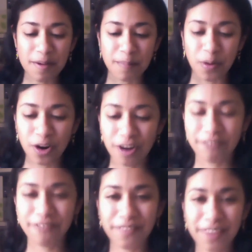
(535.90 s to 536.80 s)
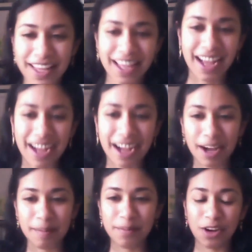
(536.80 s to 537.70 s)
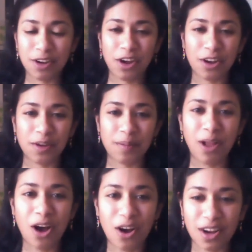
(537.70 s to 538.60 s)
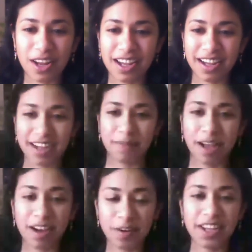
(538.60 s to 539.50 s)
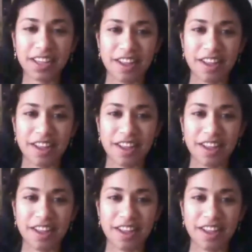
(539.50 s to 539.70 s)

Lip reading: also more of on your blog, coloring is